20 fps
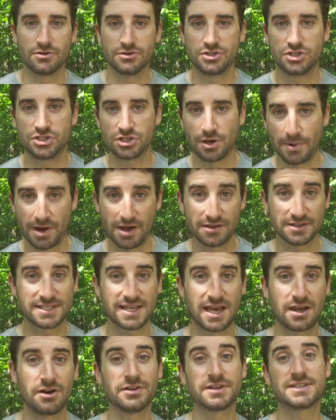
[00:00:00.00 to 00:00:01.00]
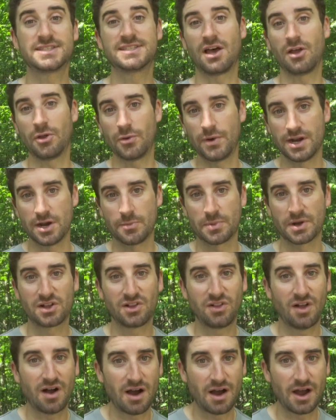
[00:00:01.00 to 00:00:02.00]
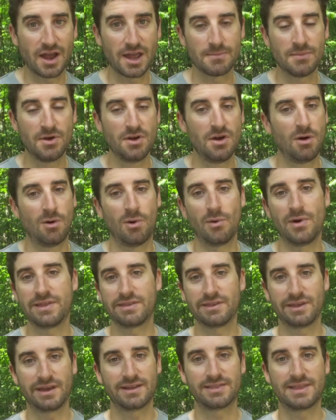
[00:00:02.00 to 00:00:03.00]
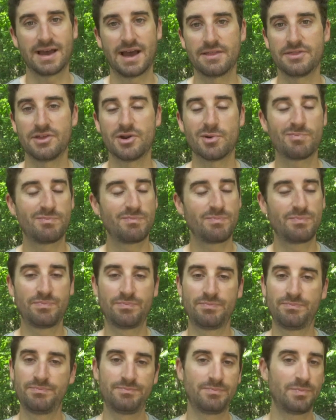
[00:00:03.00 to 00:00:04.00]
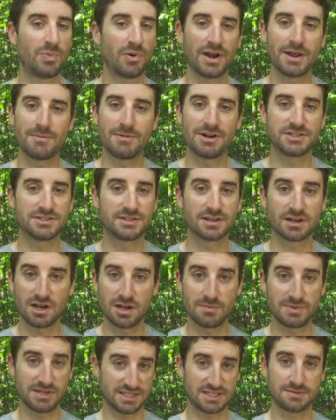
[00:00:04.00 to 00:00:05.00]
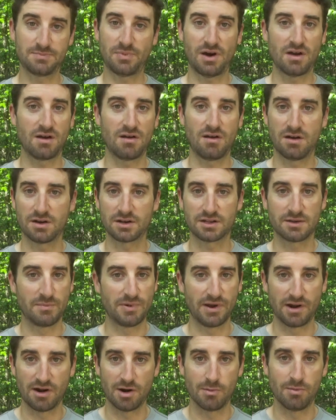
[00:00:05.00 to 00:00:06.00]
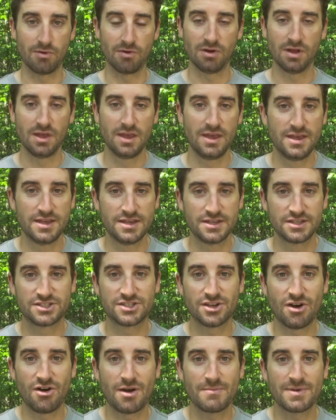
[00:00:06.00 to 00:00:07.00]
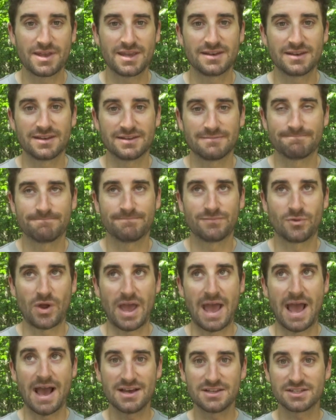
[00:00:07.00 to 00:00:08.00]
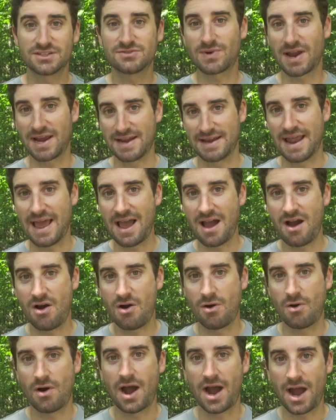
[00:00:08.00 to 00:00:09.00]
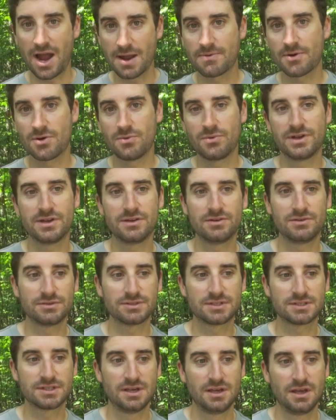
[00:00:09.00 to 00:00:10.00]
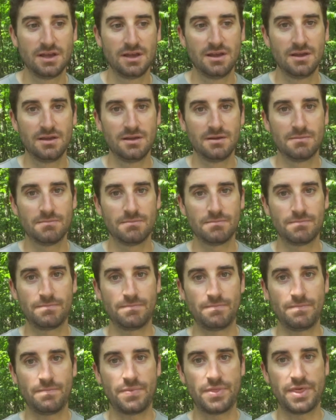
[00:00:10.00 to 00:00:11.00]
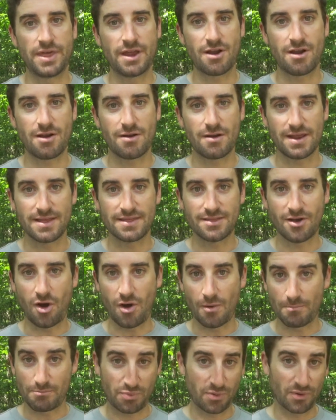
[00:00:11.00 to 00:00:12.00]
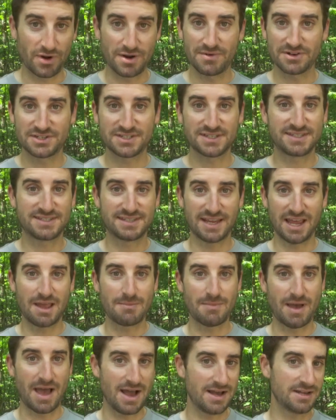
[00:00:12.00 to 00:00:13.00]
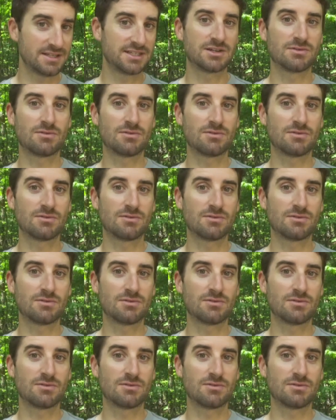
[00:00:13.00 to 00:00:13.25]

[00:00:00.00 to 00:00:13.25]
jump out of the saddle and accelerate up a climb or anything like that. They're gonna be spot on comparable. So, I mean, as right now, hyper wheels they're pretty much the same as the